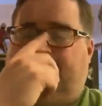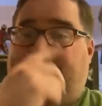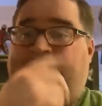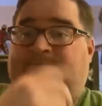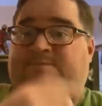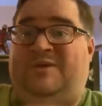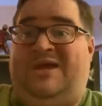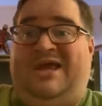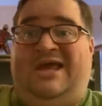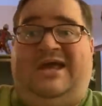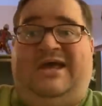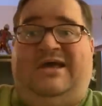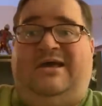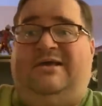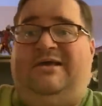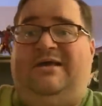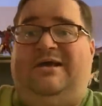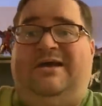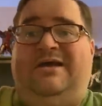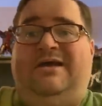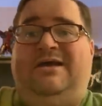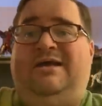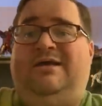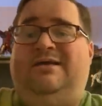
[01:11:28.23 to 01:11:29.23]

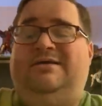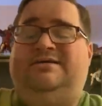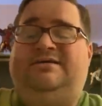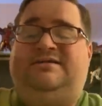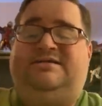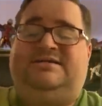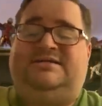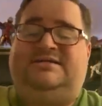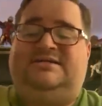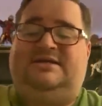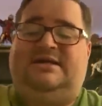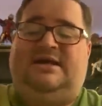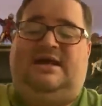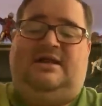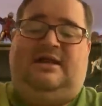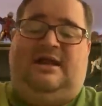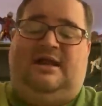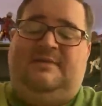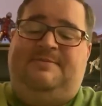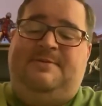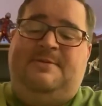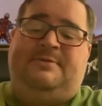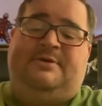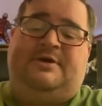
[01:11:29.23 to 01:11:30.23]
Yeah, a
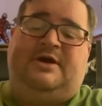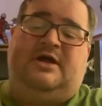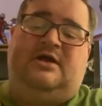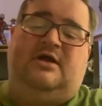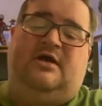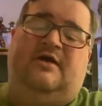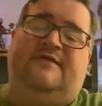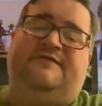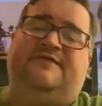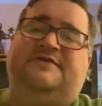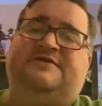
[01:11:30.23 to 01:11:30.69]
lot of people got off